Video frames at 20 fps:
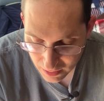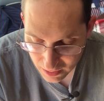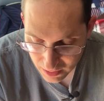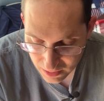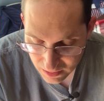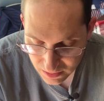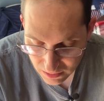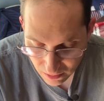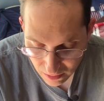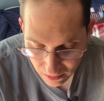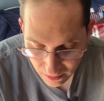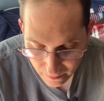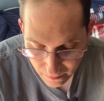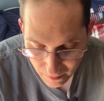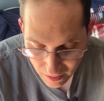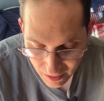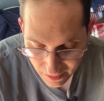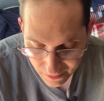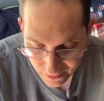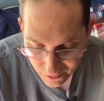His heart
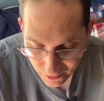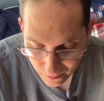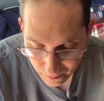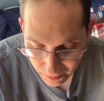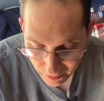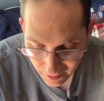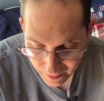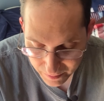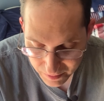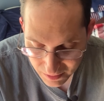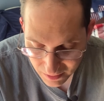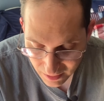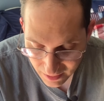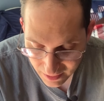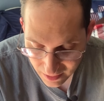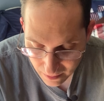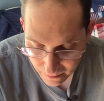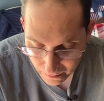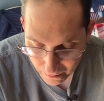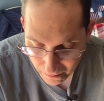monitor blipped
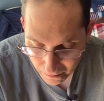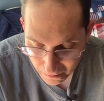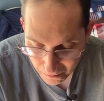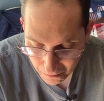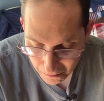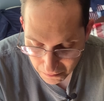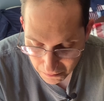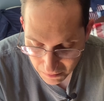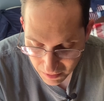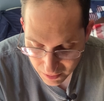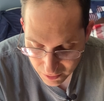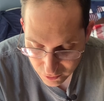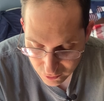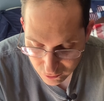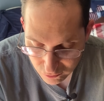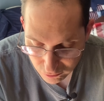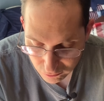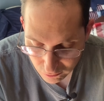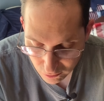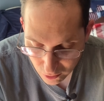like a
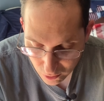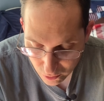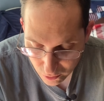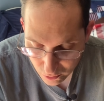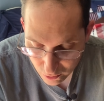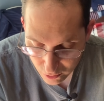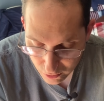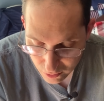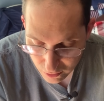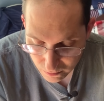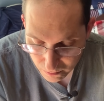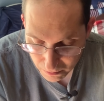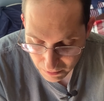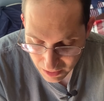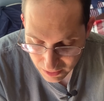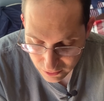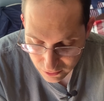metronome